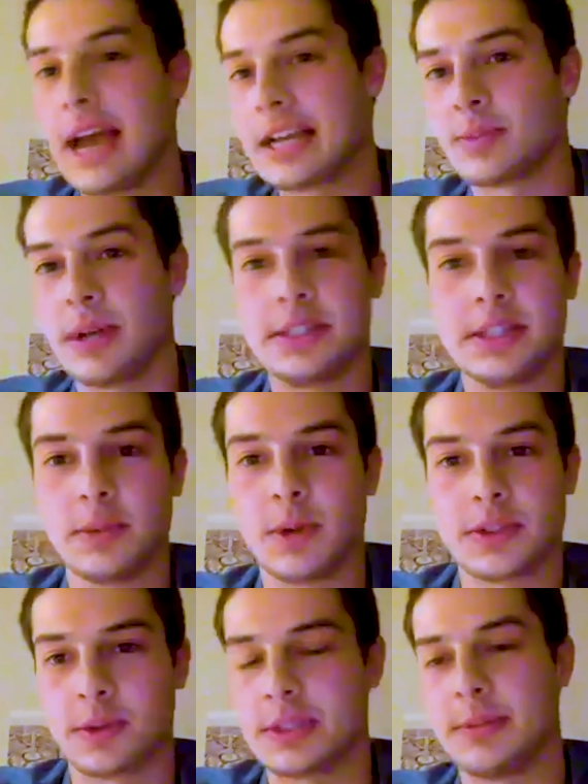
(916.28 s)
XYZ
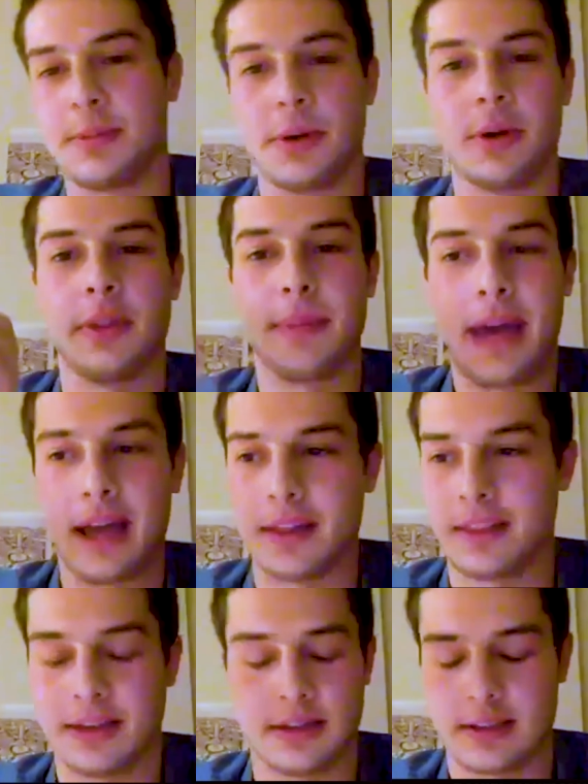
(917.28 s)
wants Oladipo and
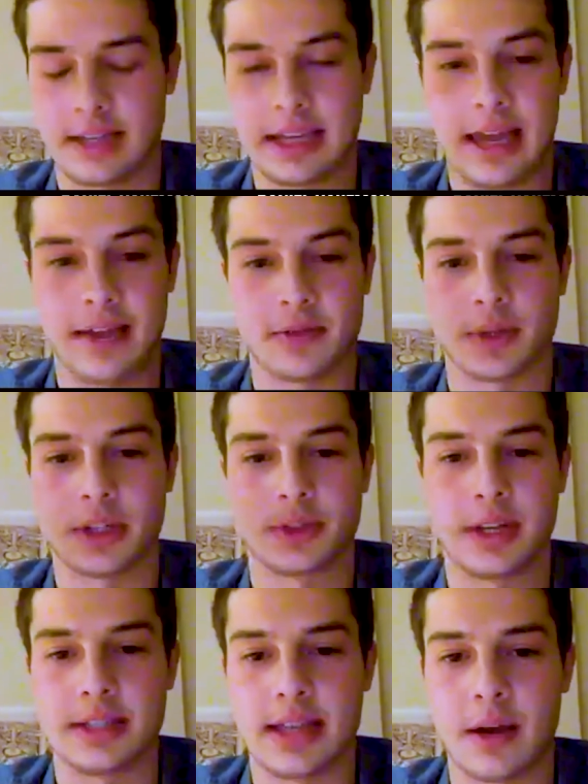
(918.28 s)
the Cavs were going to
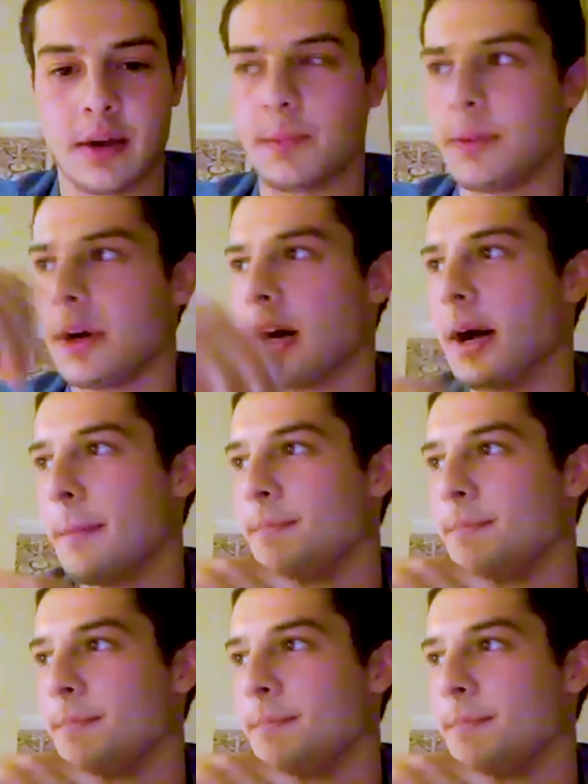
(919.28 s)
trade down. But,